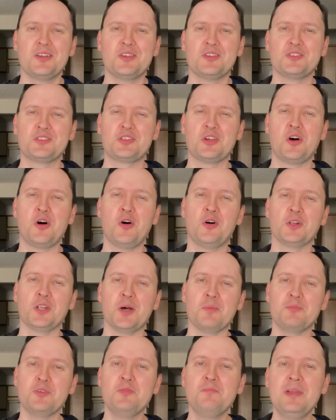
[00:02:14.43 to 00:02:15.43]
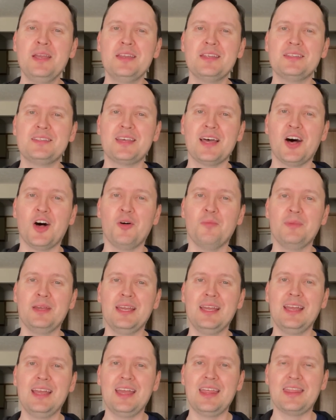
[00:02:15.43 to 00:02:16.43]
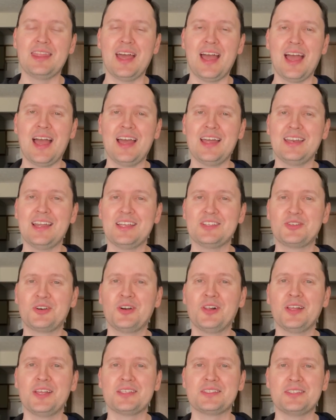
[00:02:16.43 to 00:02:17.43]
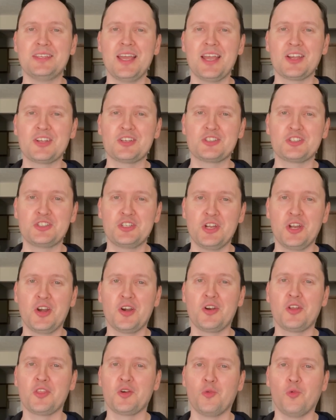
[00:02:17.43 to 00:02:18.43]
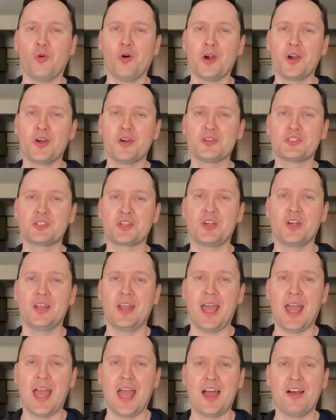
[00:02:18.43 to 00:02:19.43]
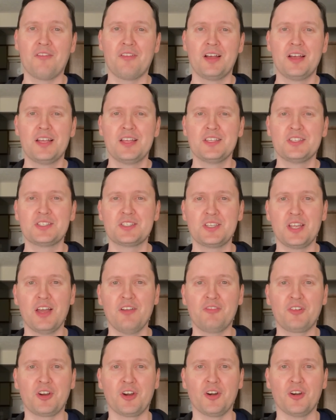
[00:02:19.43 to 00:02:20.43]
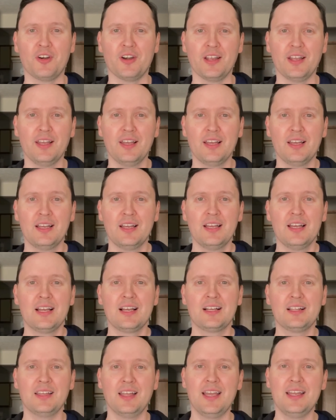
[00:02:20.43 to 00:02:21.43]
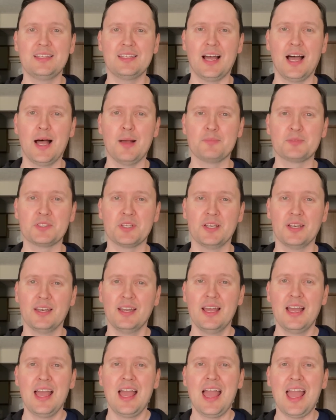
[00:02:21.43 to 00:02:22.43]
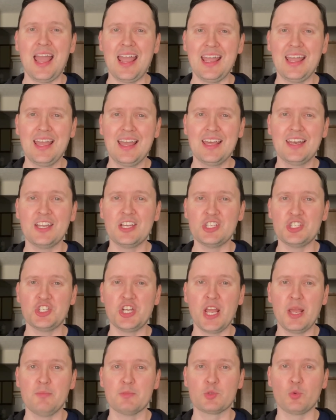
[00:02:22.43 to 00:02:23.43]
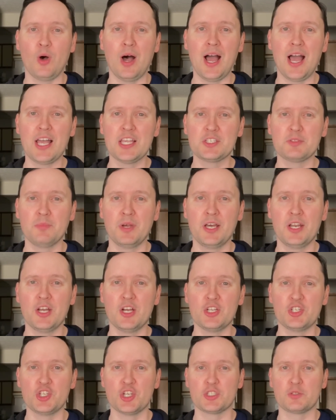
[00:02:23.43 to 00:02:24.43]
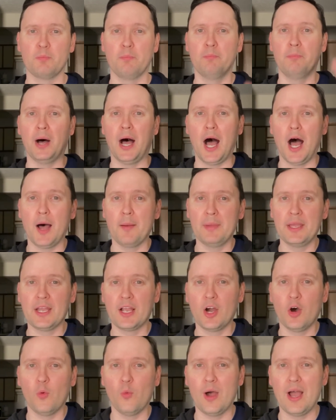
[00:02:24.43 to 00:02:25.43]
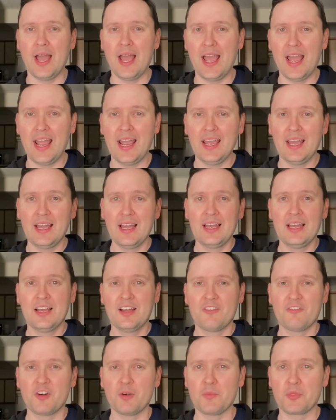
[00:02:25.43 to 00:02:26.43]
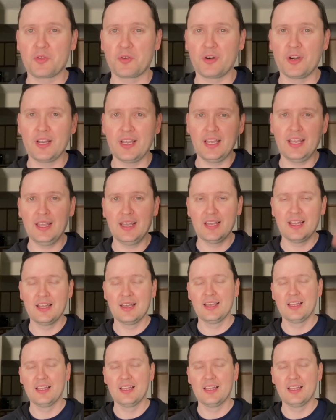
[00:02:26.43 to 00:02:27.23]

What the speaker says: So hold up, you mean to tell me that as early as next year, the Warriors could have Steph Curry, Klay Thompson, and James Wiseman just bombing away from three?